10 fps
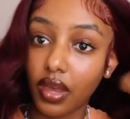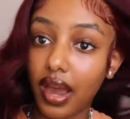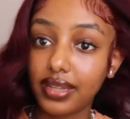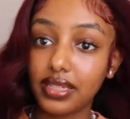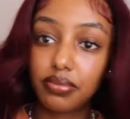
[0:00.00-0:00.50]

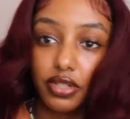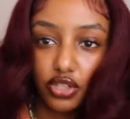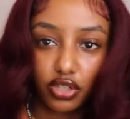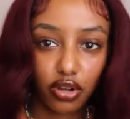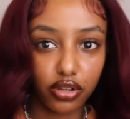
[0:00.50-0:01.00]
I did
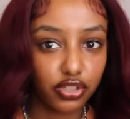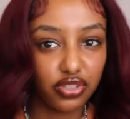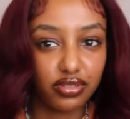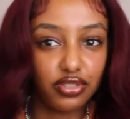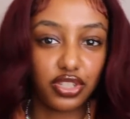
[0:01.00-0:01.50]
bleach the
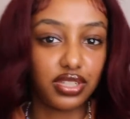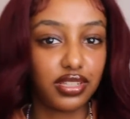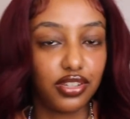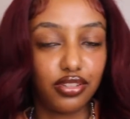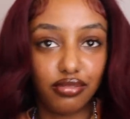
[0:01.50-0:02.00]
knots just to